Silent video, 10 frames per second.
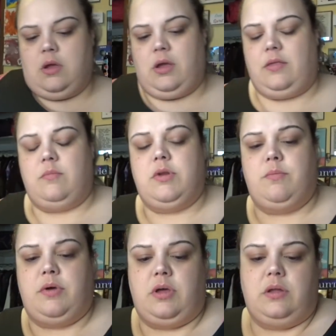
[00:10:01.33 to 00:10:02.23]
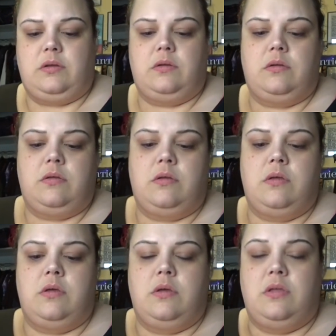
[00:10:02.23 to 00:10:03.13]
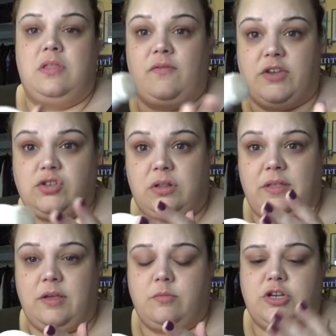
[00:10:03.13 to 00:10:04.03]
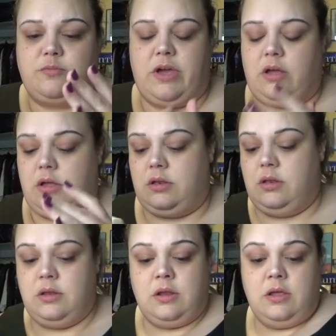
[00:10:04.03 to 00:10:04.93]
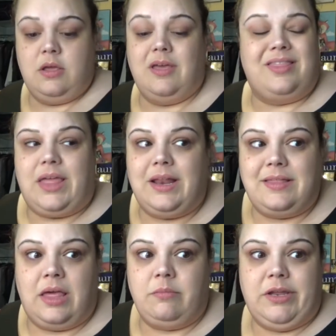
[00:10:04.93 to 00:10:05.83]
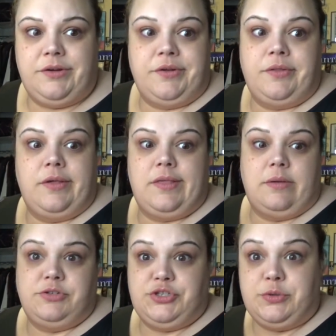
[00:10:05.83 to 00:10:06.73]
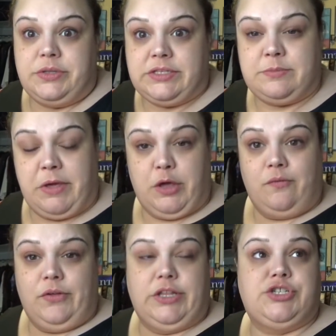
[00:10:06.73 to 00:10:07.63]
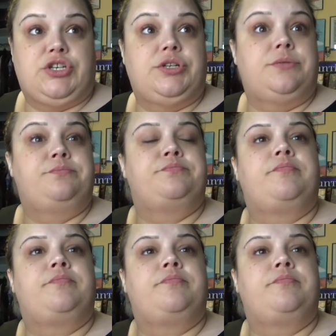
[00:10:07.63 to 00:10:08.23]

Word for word: Okay, so I'm going to put the facial cleansing brush back on. They didn't tell me to do this. I'm just doing this in my own volition.